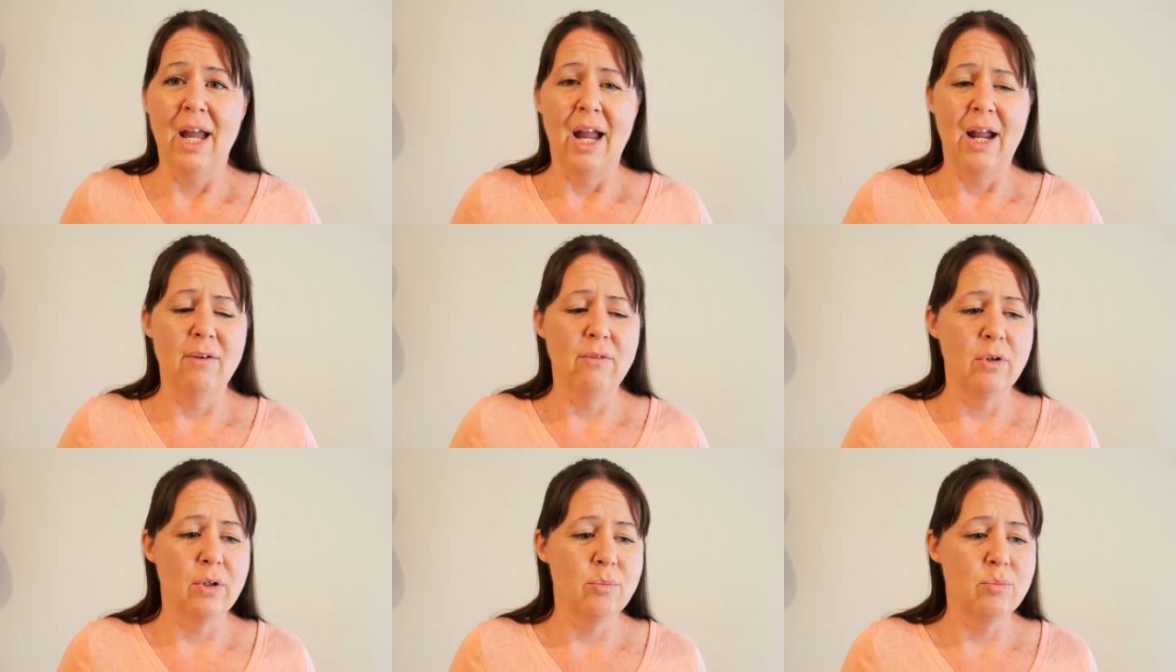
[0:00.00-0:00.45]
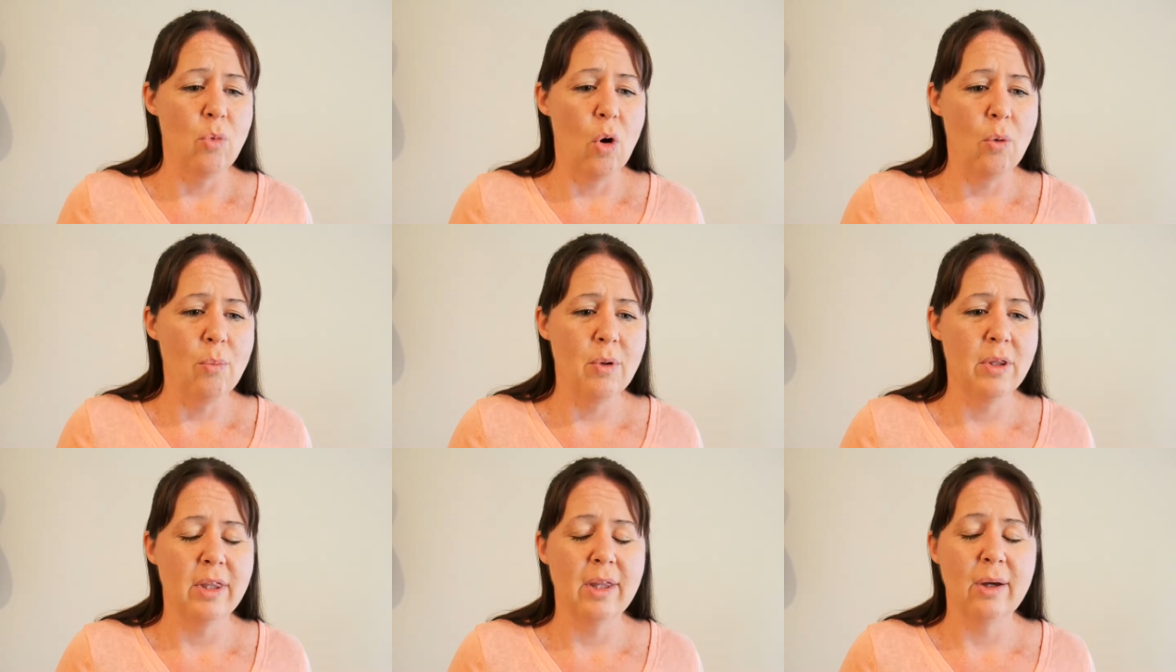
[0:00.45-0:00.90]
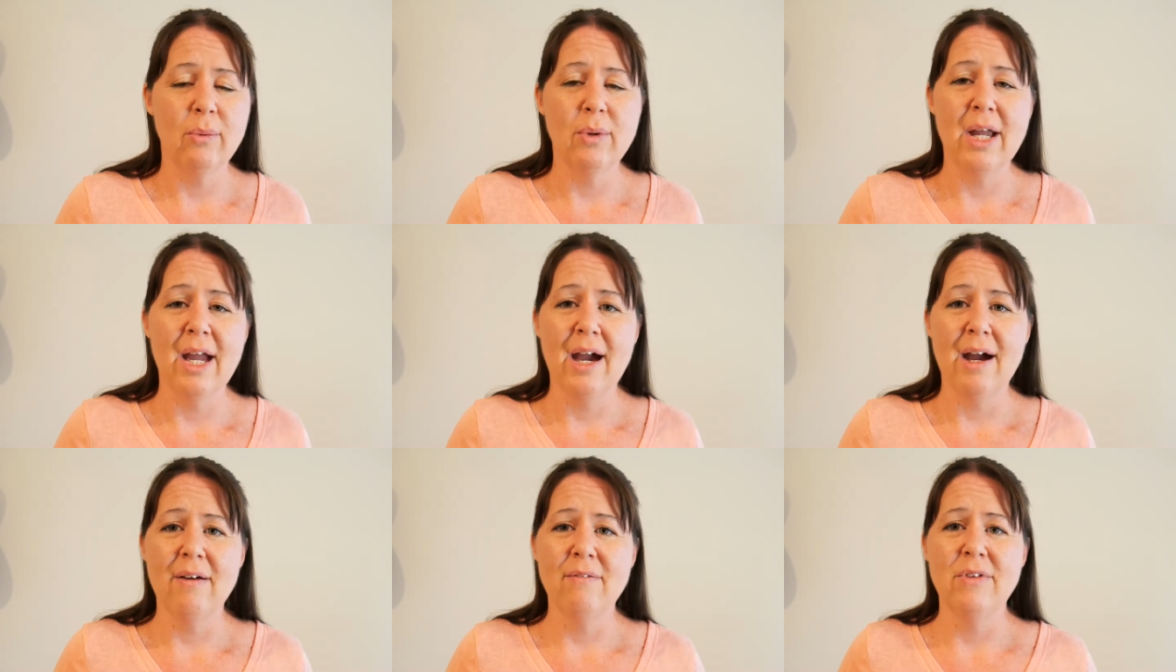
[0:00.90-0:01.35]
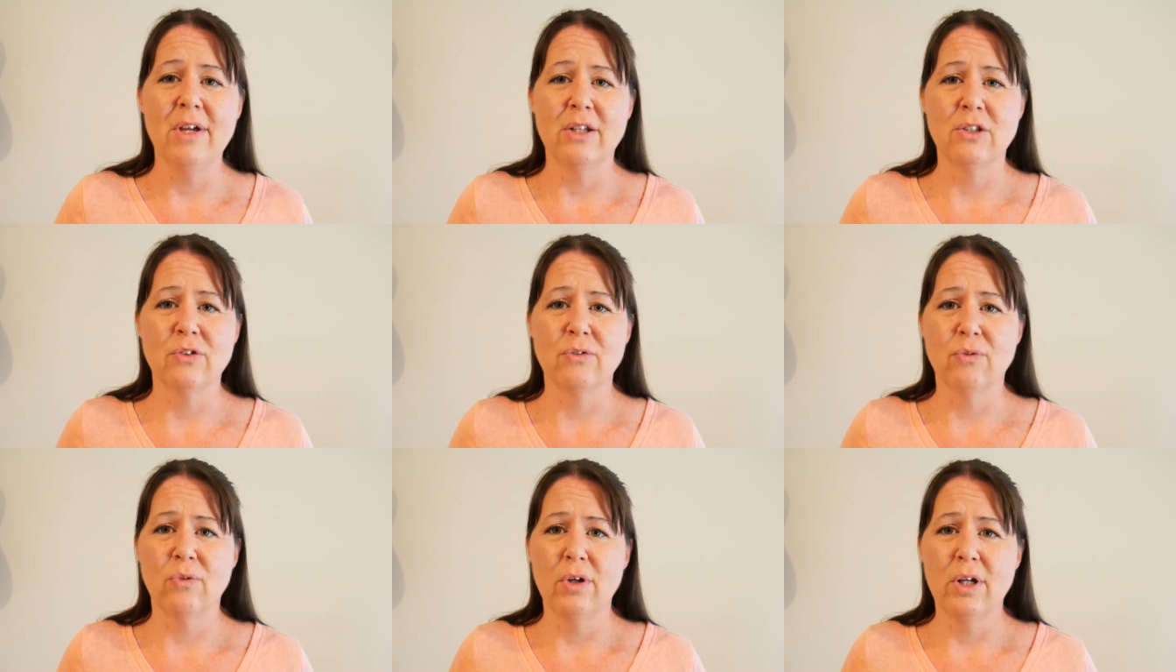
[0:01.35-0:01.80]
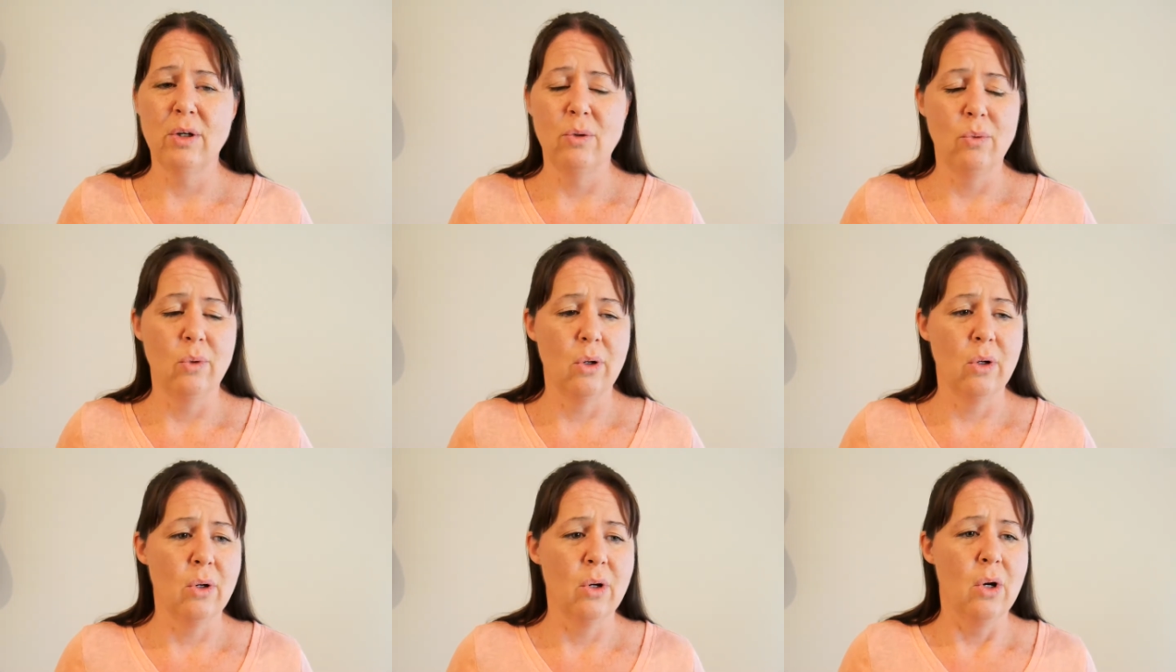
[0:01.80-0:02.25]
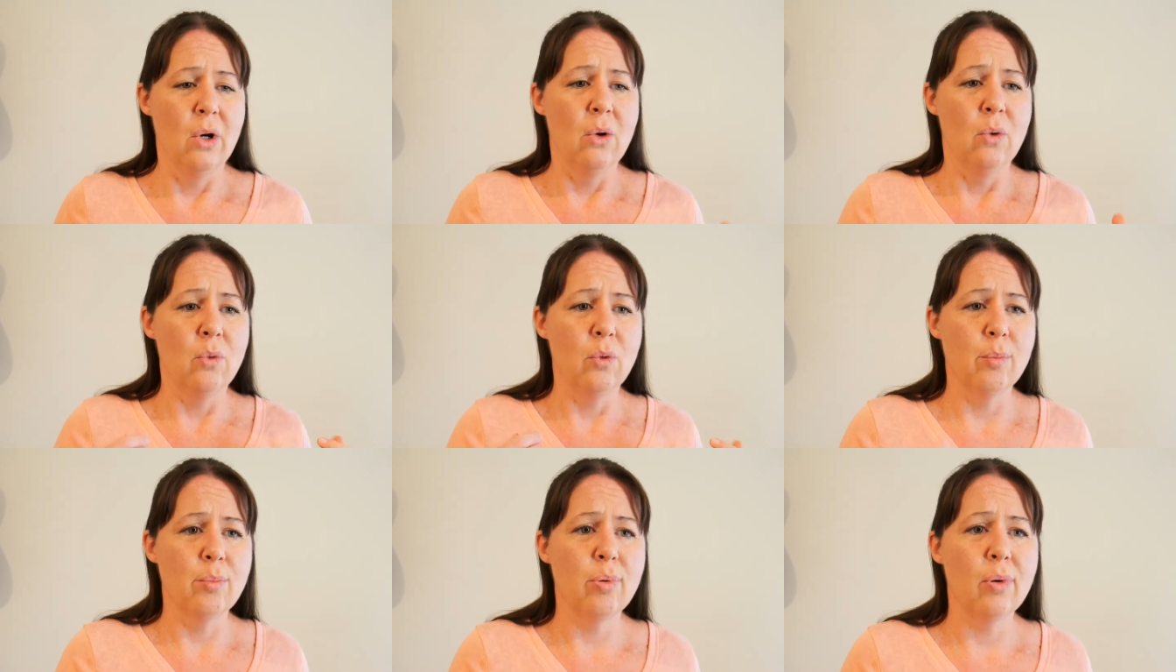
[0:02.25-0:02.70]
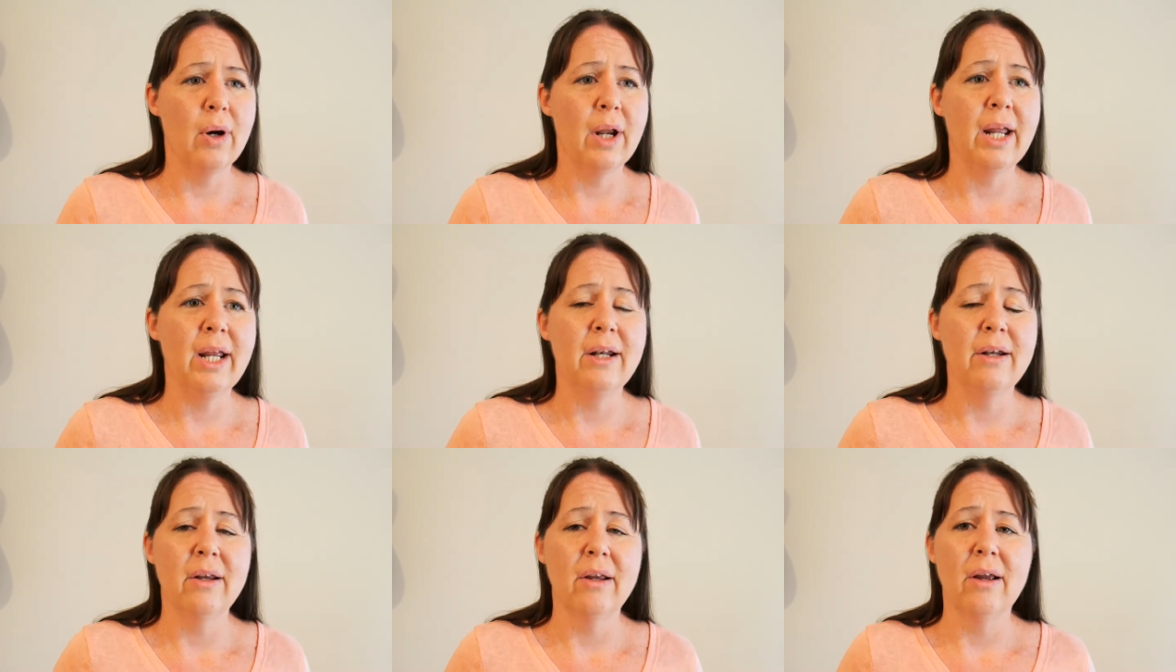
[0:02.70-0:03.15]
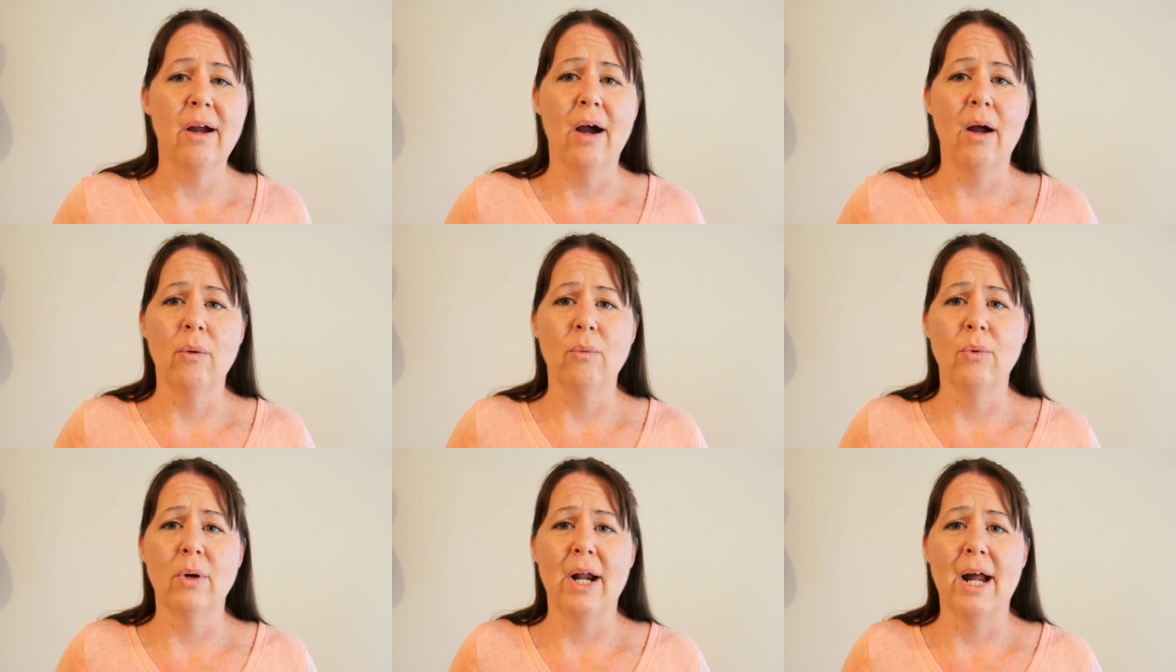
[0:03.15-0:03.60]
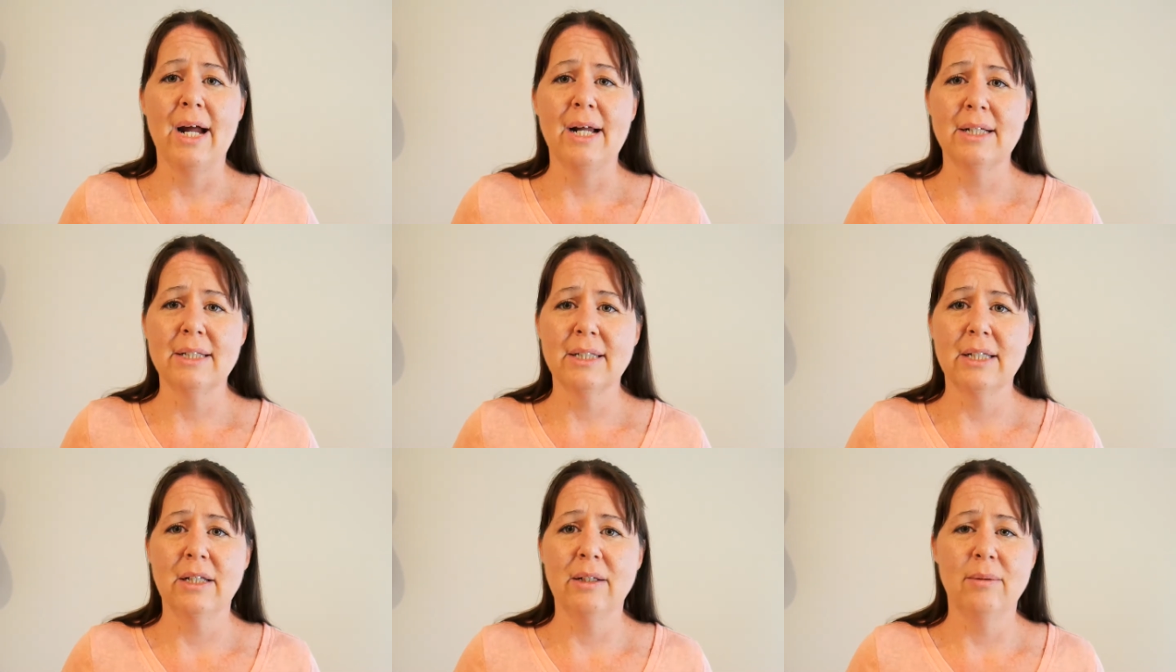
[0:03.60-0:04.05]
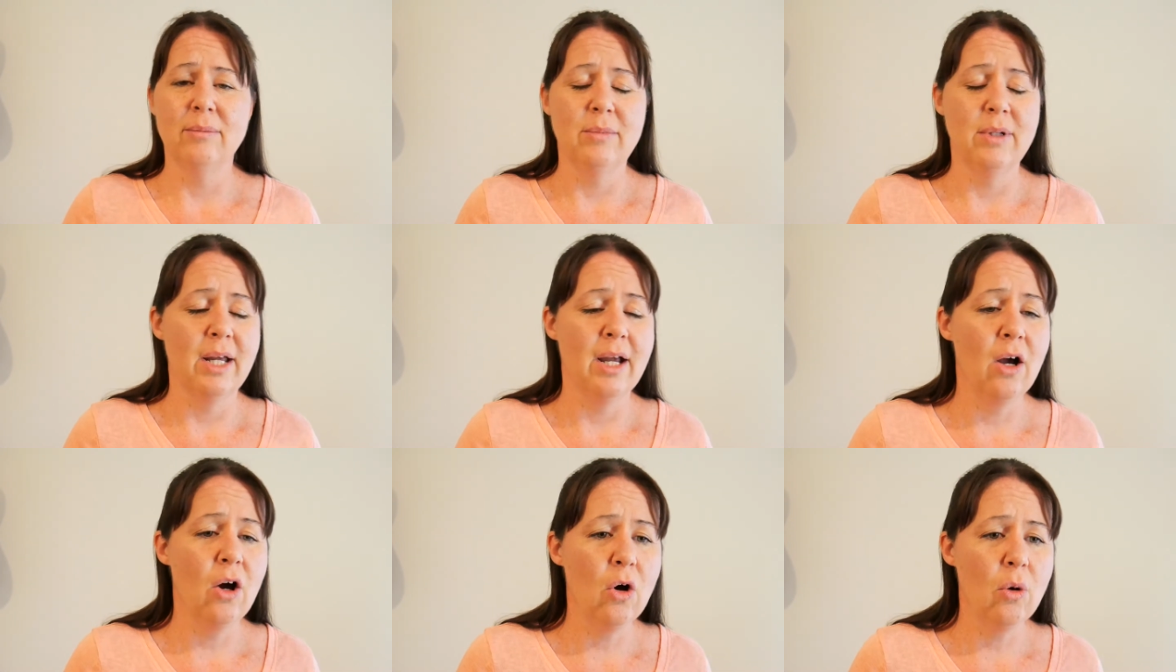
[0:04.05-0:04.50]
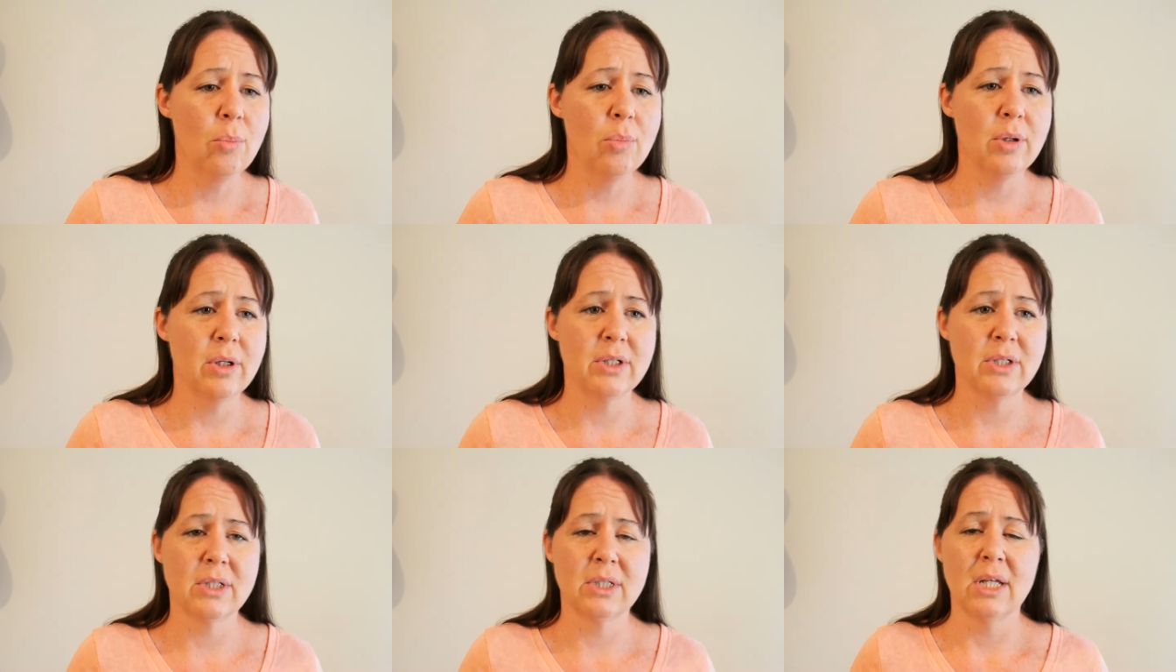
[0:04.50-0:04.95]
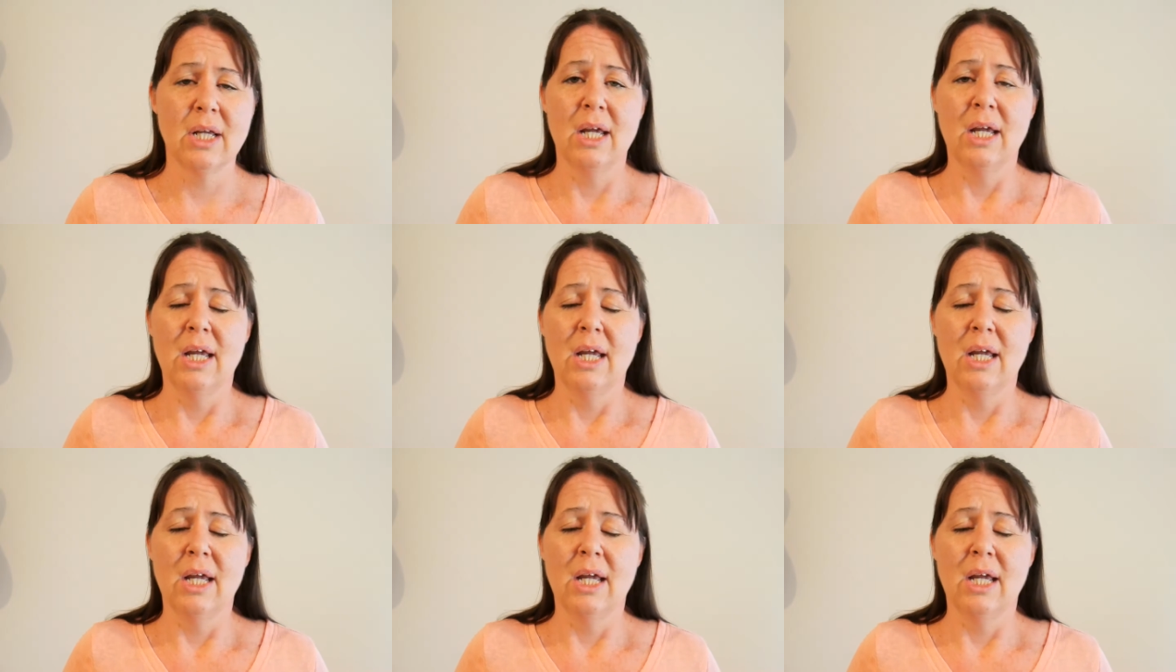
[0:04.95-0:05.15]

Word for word: every moment that we have that's free we're we're praying to god we're asking him to help us